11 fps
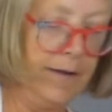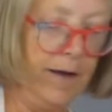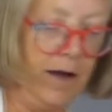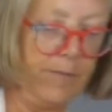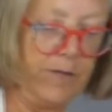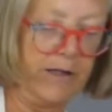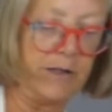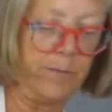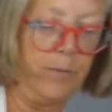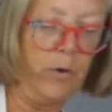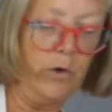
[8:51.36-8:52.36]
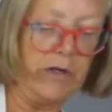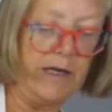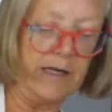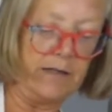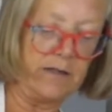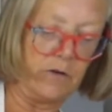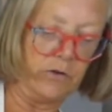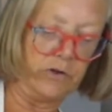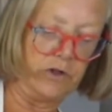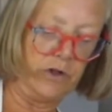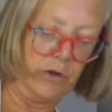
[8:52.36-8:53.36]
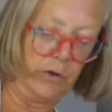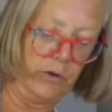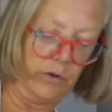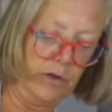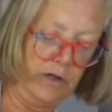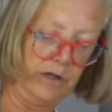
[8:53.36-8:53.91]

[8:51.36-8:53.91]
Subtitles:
I'm going to pour these onto